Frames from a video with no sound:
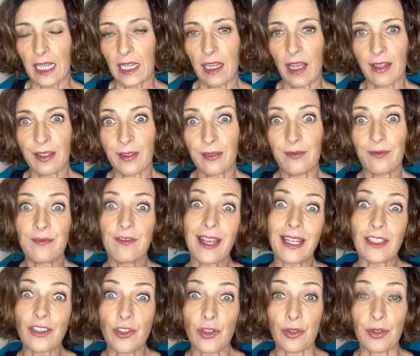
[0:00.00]
lot of
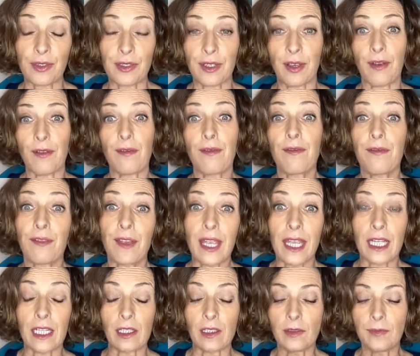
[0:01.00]
ventures
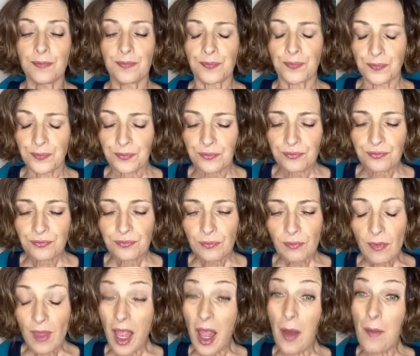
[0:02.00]
fail,
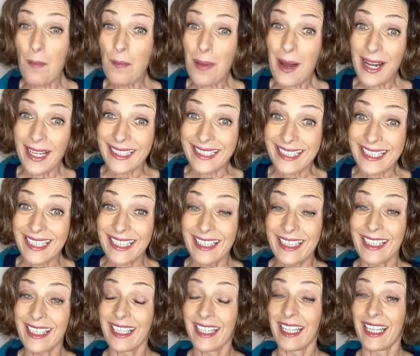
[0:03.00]
but
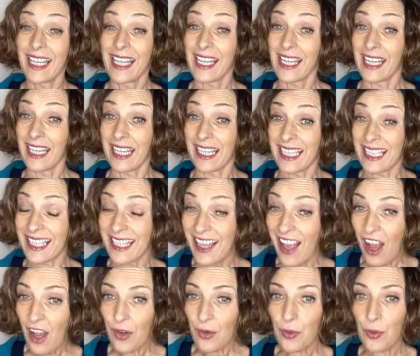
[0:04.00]
it's
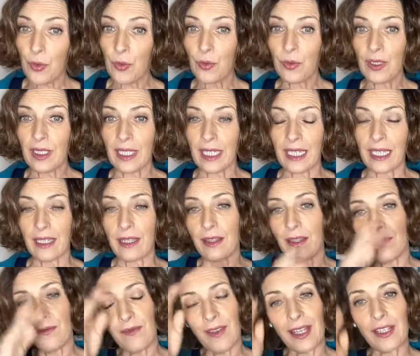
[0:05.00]
not only the
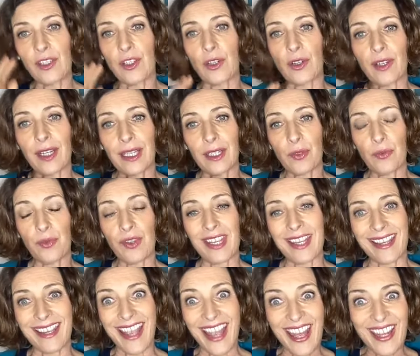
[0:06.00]
venture, it's
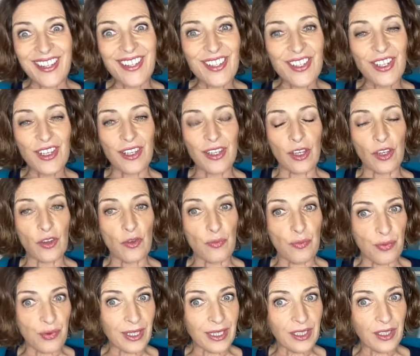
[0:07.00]
the energy that you
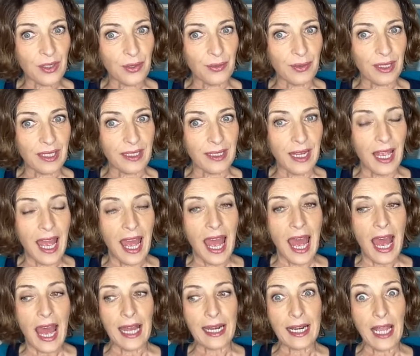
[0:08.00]
bring to it
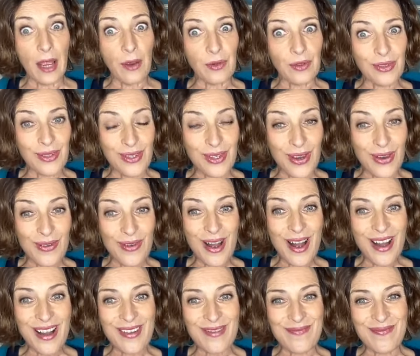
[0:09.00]
and how you show
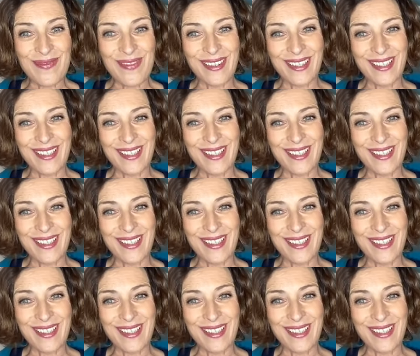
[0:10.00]
up